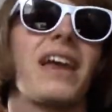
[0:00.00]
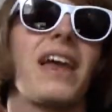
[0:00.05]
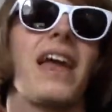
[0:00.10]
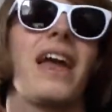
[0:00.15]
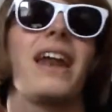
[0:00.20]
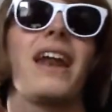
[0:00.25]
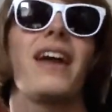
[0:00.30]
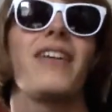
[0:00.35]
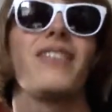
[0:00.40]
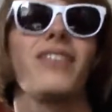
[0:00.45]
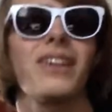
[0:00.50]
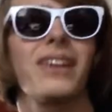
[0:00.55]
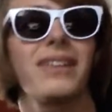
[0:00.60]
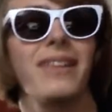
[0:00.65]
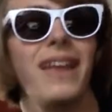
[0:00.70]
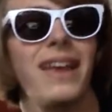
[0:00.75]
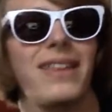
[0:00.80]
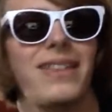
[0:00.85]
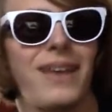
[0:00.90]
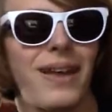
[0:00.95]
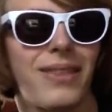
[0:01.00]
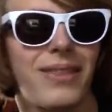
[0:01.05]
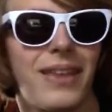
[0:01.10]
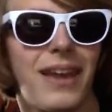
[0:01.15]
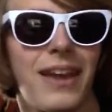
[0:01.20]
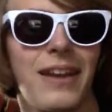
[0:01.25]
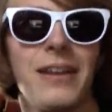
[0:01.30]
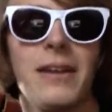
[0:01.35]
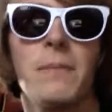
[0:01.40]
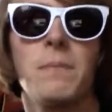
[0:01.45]
And I really like
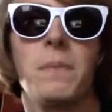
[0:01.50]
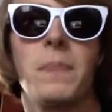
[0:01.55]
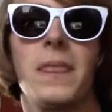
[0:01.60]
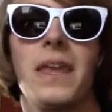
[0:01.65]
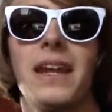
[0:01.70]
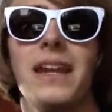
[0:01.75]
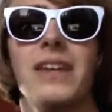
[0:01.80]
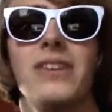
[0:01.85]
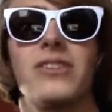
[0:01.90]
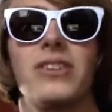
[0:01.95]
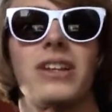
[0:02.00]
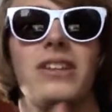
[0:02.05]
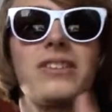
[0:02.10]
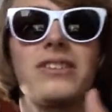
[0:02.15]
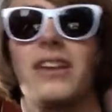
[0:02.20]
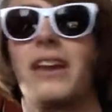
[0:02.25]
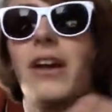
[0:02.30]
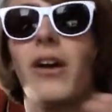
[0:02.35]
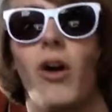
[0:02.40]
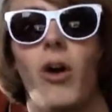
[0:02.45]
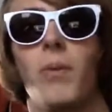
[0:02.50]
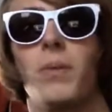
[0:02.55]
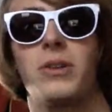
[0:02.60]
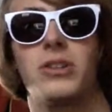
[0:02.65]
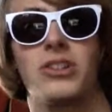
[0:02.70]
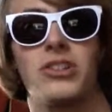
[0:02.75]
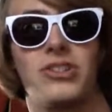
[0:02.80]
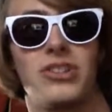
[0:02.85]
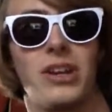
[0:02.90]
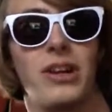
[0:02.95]
that it is, it's like a whole
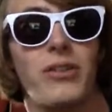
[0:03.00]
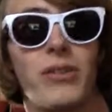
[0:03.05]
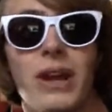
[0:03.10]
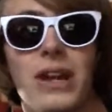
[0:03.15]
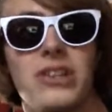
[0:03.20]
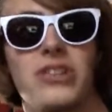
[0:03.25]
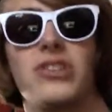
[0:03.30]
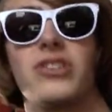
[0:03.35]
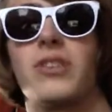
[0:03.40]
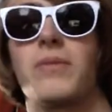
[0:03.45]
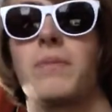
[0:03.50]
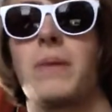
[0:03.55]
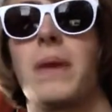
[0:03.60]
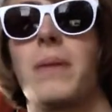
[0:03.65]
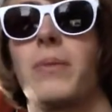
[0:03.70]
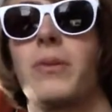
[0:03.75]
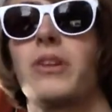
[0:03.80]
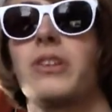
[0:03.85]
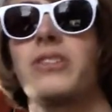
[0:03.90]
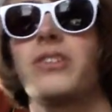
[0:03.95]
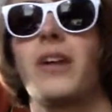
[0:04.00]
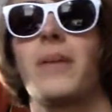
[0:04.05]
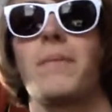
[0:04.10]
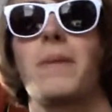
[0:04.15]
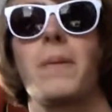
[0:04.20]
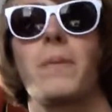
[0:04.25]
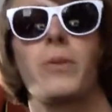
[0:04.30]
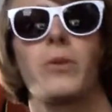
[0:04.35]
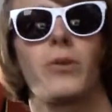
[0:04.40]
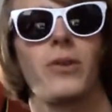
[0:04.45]
bunch of generations of people. It's not
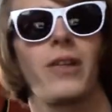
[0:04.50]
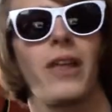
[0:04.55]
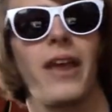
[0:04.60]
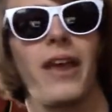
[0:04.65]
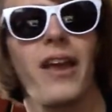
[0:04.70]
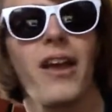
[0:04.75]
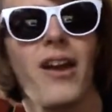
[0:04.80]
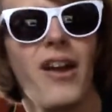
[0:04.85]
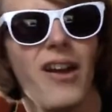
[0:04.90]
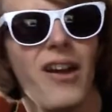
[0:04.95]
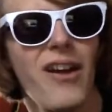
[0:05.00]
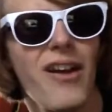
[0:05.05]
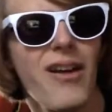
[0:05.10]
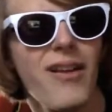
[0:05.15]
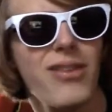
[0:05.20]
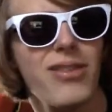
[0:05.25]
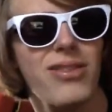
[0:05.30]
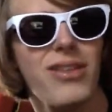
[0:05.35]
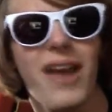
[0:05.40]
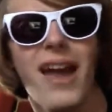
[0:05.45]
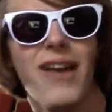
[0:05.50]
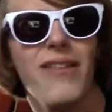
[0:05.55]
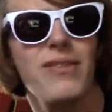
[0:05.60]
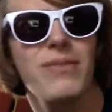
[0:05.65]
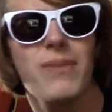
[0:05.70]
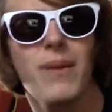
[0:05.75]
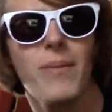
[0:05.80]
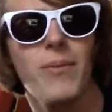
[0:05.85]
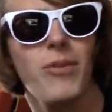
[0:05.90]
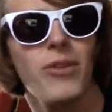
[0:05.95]
people who are like, Earth, I
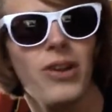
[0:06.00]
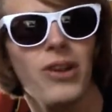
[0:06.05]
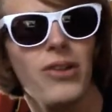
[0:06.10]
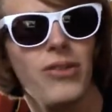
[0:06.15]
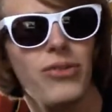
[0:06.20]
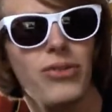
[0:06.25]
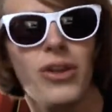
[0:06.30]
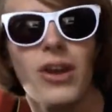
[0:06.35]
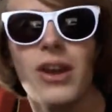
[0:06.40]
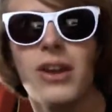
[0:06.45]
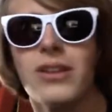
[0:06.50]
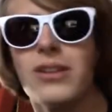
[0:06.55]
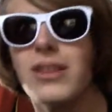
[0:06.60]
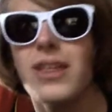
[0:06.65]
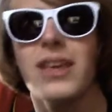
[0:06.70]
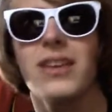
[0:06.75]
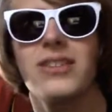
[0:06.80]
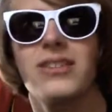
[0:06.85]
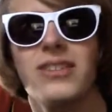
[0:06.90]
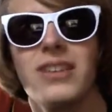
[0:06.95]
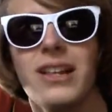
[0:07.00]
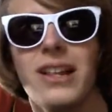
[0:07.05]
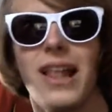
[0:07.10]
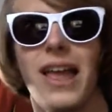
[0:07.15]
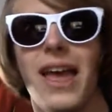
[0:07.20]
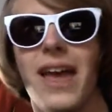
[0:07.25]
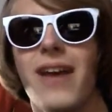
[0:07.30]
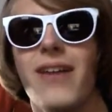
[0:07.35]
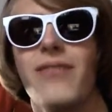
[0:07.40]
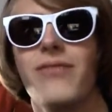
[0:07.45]
remember Earth. Do they still
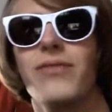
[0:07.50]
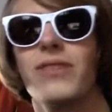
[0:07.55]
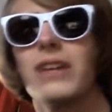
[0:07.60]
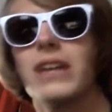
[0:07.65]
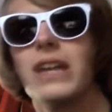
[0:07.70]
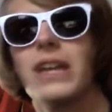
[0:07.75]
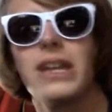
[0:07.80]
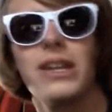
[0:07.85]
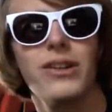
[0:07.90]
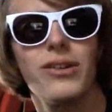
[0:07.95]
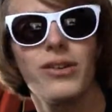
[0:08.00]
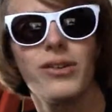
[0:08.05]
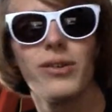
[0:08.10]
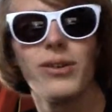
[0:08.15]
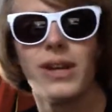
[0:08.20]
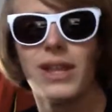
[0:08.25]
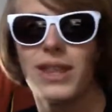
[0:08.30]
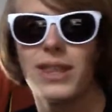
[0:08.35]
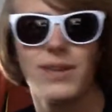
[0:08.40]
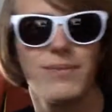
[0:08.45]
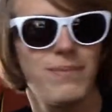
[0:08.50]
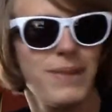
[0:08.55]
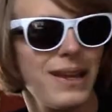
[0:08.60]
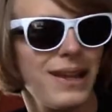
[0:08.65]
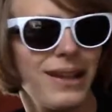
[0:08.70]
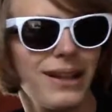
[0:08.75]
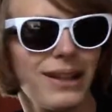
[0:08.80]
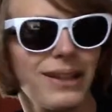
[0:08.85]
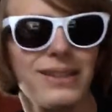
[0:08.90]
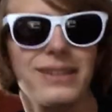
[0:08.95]
have, you know, the
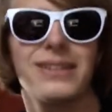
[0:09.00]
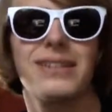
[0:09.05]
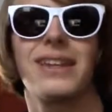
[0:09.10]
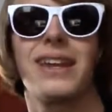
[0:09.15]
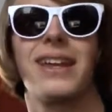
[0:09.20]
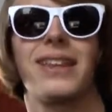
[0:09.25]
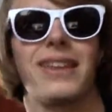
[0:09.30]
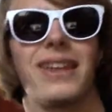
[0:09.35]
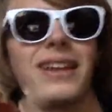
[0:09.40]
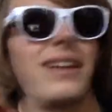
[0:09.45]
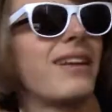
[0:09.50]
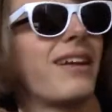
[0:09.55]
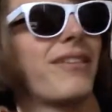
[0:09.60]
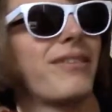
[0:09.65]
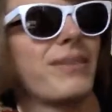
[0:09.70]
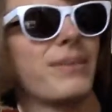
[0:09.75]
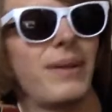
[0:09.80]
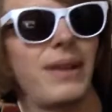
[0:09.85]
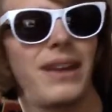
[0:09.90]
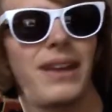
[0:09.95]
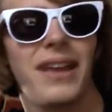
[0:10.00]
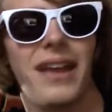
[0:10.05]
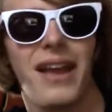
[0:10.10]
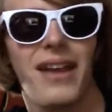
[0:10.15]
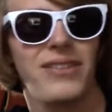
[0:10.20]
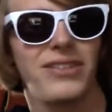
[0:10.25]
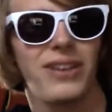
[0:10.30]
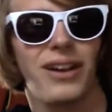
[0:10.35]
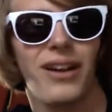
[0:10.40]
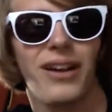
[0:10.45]
Beatles? And then everybody
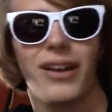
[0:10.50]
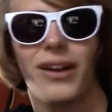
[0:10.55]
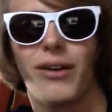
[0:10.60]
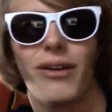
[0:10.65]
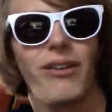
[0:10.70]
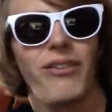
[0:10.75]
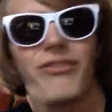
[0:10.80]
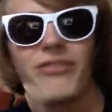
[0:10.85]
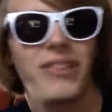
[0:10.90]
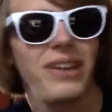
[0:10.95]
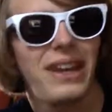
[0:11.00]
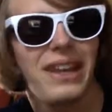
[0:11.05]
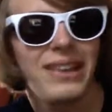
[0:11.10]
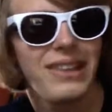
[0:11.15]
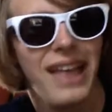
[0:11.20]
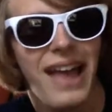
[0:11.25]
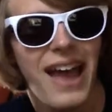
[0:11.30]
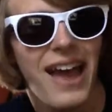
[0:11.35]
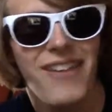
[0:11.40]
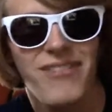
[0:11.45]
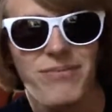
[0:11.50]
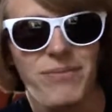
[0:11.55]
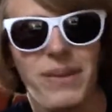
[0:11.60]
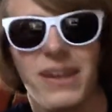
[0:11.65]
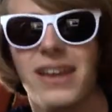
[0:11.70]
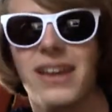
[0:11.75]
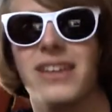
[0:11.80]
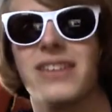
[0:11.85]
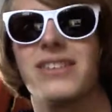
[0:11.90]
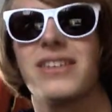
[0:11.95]
has a funny laugh
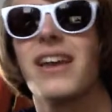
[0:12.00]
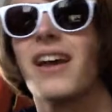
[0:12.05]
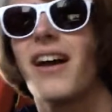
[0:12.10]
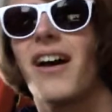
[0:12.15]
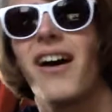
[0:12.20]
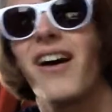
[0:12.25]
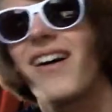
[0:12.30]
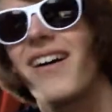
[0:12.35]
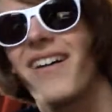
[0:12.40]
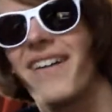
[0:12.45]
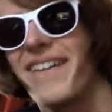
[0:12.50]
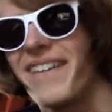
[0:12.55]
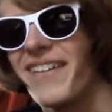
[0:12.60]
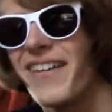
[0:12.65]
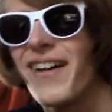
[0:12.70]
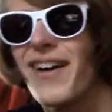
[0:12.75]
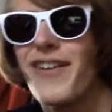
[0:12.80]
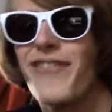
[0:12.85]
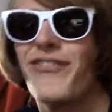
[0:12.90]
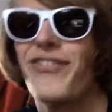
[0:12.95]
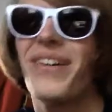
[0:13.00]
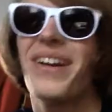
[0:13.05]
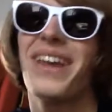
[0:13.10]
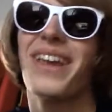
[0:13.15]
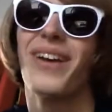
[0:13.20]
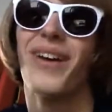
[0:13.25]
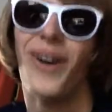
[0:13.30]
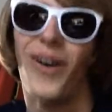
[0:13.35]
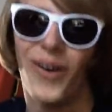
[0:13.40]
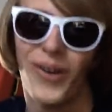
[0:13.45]
because, oh,
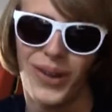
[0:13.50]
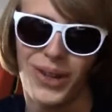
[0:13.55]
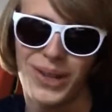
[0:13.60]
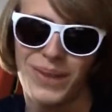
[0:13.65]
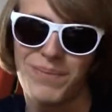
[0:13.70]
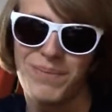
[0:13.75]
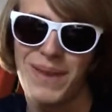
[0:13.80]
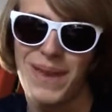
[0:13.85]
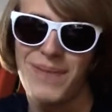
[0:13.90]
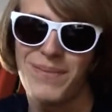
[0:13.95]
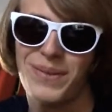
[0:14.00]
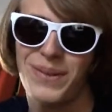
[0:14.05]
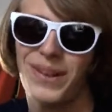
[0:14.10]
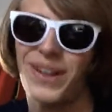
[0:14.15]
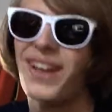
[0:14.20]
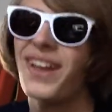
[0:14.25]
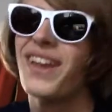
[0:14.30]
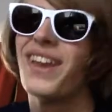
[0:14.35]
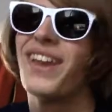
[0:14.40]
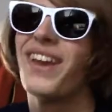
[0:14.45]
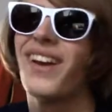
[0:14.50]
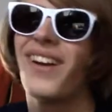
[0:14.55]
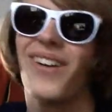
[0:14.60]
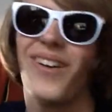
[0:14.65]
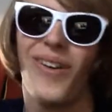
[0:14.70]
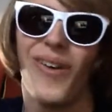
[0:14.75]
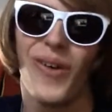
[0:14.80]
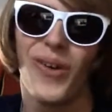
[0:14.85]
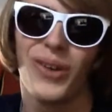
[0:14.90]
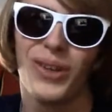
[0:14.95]
funny old people, you're
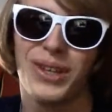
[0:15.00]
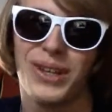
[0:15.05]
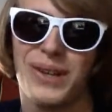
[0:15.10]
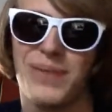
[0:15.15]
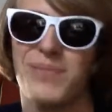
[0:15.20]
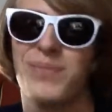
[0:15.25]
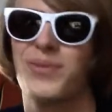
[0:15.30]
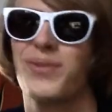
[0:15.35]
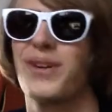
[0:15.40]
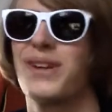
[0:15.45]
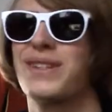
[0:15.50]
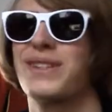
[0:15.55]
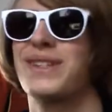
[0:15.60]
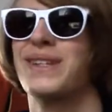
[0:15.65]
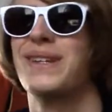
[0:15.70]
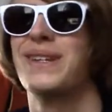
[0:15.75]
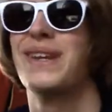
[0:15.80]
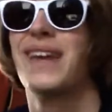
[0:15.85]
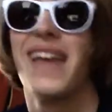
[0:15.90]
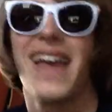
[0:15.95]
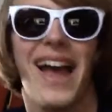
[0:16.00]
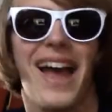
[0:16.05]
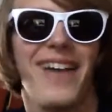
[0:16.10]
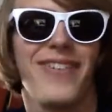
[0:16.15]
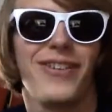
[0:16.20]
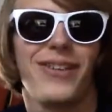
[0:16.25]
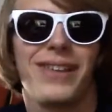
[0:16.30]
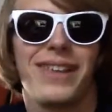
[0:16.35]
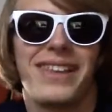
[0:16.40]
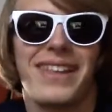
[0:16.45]
old and imprisoned. I
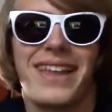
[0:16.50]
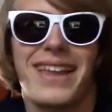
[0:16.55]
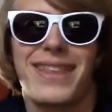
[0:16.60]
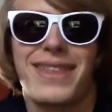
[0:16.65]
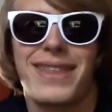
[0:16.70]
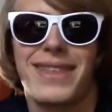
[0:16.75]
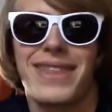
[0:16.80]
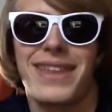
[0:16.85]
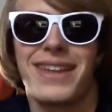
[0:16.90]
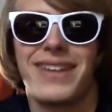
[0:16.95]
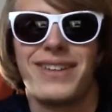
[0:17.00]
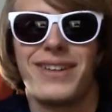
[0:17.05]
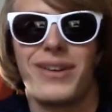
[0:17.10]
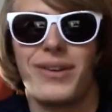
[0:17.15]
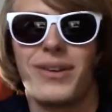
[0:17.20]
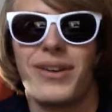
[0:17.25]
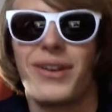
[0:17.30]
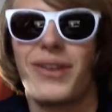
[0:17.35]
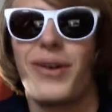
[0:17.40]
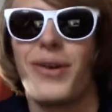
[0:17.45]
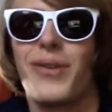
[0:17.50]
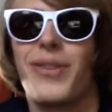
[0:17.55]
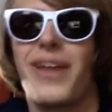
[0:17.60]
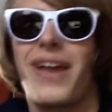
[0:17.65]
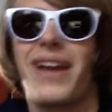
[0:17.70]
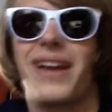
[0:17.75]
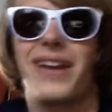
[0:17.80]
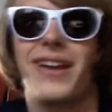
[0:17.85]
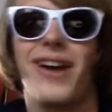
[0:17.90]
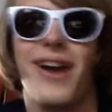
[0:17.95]
really like that they don't go
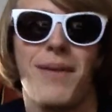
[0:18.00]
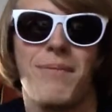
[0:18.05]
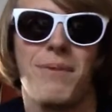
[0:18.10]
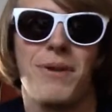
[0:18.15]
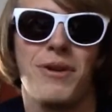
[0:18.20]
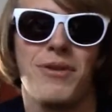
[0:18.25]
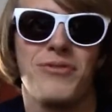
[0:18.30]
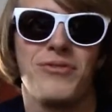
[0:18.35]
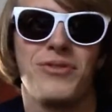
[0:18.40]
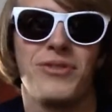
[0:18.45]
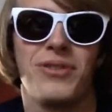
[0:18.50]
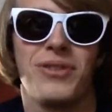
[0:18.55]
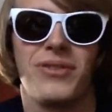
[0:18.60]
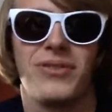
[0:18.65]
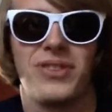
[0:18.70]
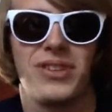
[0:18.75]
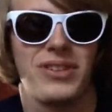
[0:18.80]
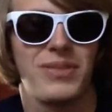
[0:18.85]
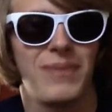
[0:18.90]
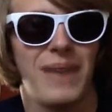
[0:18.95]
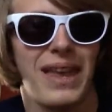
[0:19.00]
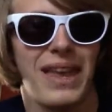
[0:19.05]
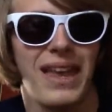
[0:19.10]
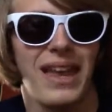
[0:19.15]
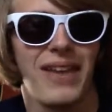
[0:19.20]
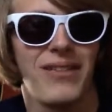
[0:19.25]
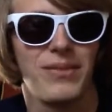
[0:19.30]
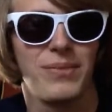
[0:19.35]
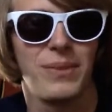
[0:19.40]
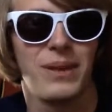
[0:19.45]
that cop-out route of just
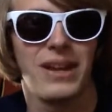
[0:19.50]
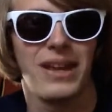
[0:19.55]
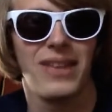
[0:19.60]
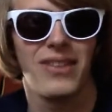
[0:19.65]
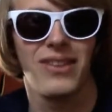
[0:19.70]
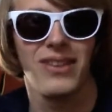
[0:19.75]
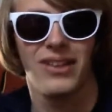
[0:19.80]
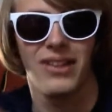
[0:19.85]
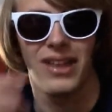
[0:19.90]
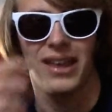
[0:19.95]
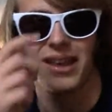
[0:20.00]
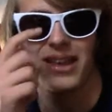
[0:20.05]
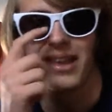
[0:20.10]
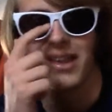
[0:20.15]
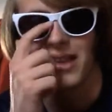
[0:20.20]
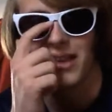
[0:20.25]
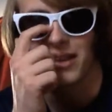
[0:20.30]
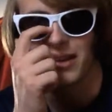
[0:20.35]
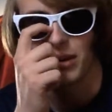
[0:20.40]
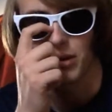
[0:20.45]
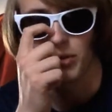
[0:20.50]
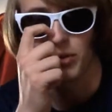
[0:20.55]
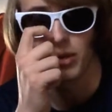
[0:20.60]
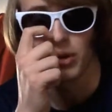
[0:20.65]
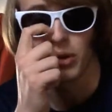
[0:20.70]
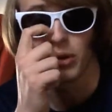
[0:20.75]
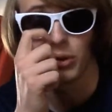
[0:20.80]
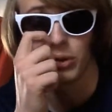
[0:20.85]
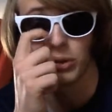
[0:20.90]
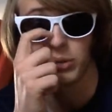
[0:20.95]
making everybody in there like, you know,
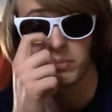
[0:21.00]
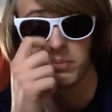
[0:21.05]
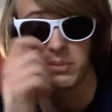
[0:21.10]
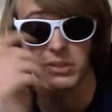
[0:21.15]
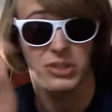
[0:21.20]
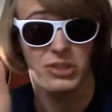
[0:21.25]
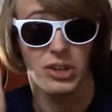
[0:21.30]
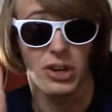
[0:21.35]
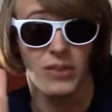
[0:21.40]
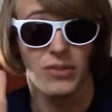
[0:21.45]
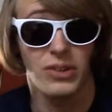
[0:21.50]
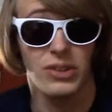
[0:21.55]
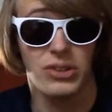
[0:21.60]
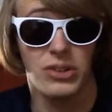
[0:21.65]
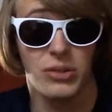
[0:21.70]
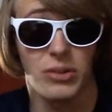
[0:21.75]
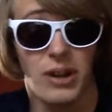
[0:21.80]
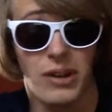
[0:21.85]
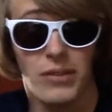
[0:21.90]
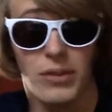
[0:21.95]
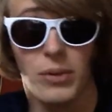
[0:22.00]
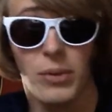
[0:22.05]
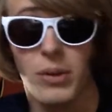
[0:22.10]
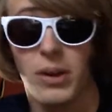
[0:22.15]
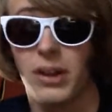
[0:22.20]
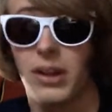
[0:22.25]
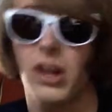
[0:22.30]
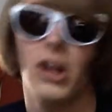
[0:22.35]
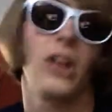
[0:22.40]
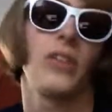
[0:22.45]
the old servants or whatever you
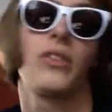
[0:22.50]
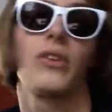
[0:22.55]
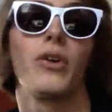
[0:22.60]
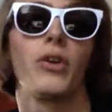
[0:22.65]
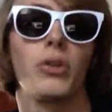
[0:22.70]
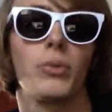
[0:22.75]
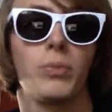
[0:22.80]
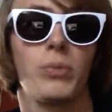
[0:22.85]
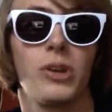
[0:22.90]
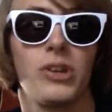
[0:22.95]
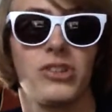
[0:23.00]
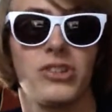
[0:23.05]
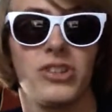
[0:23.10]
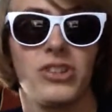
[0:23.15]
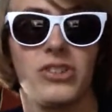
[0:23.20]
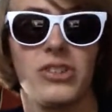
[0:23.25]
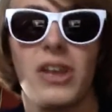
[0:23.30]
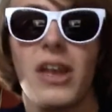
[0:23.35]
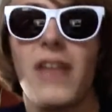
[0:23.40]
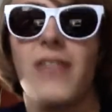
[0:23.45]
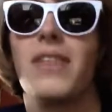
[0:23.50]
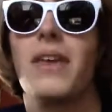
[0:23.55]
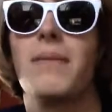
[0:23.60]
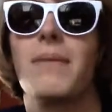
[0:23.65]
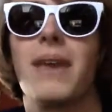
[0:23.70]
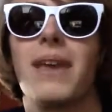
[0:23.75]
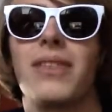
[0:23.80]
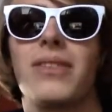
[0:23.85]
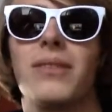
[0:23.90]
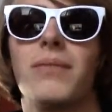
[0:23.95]
want to call it, the old prisoners. They
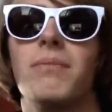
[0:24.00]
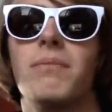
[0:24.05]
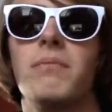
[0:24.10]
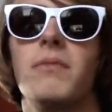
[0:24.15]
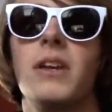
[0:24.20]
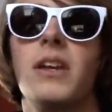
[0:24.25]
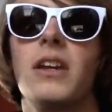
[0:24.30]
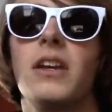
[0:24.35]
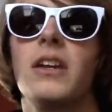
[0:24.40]
make them